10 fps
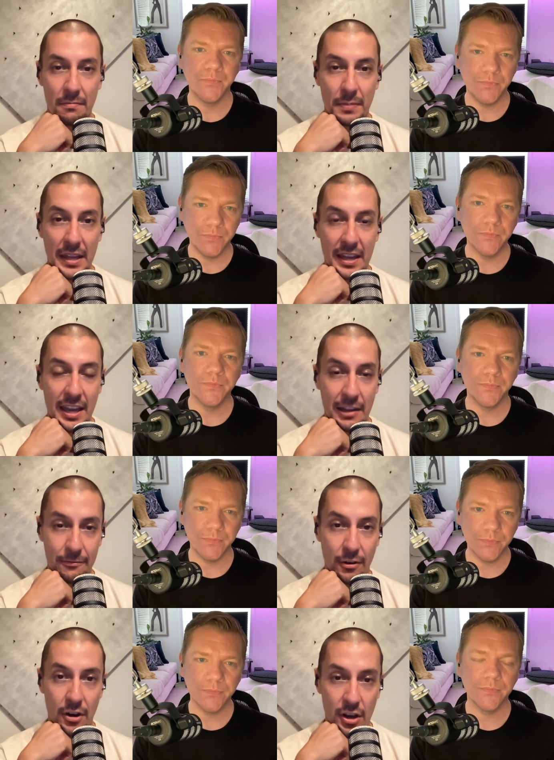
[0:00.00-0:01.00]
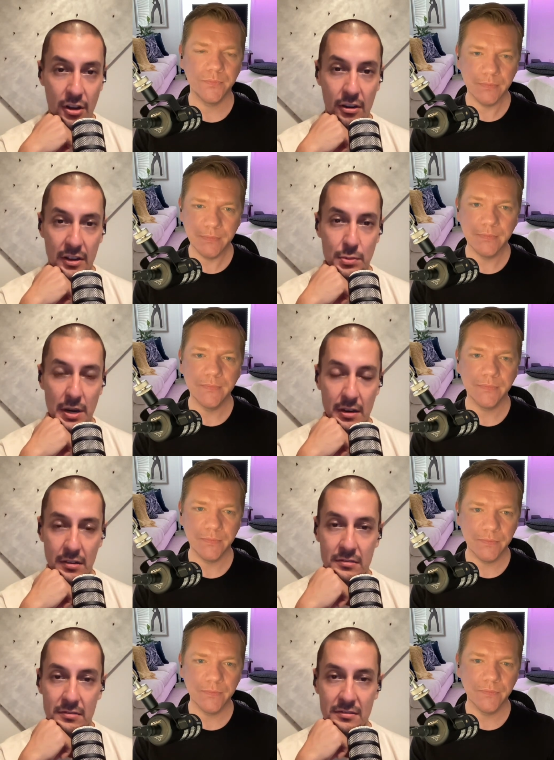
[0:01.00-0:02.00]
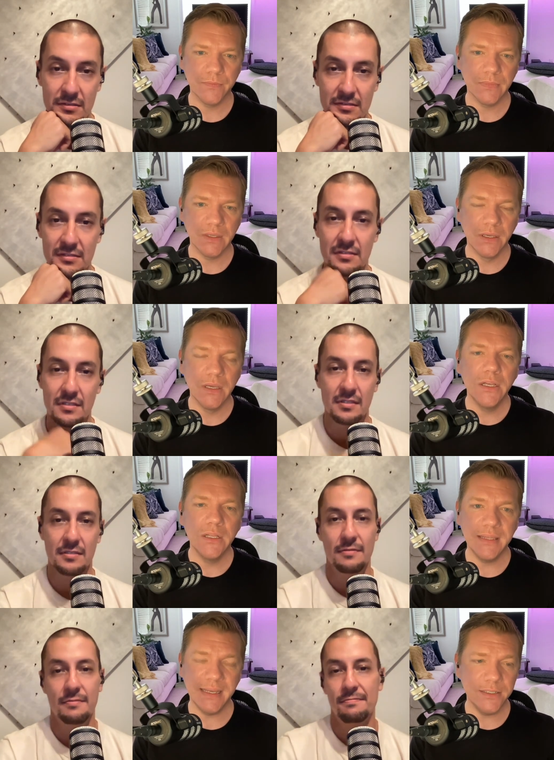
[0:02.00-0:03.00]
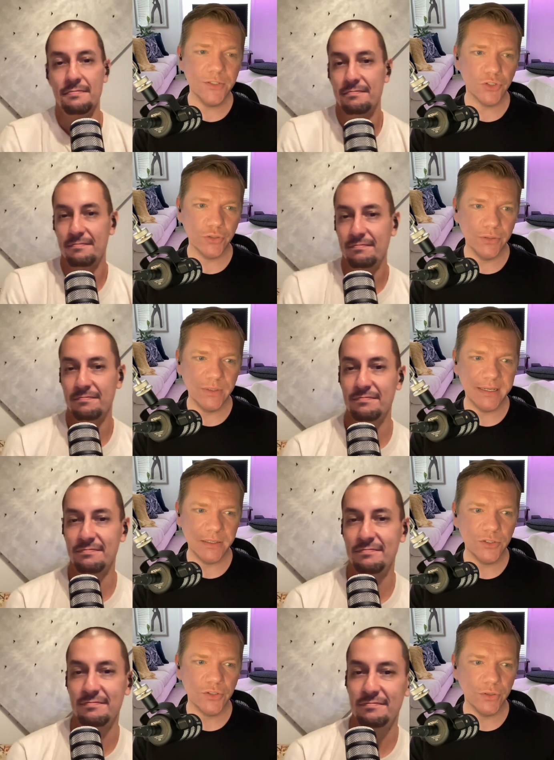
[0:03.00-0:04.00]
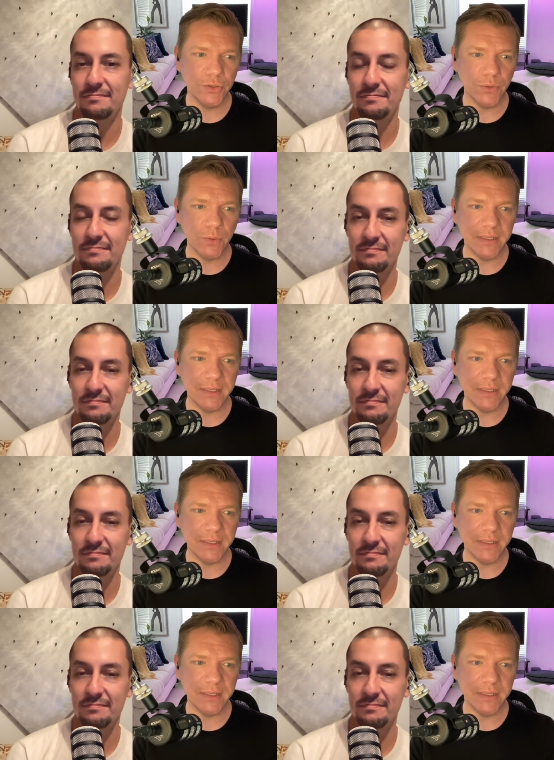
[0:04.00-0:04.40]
Speaker 1: big hit for her as well.
Speaker 2: That is true. That is true.